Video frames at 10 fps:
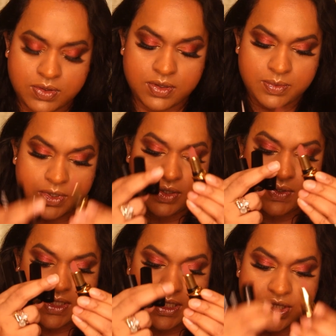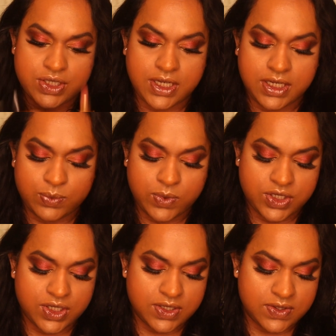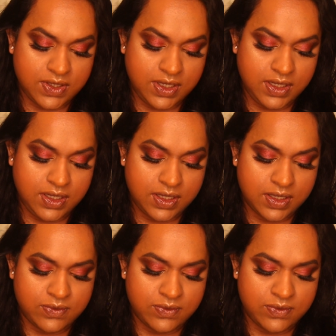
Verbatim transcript: I'm gonna use this shade, which is the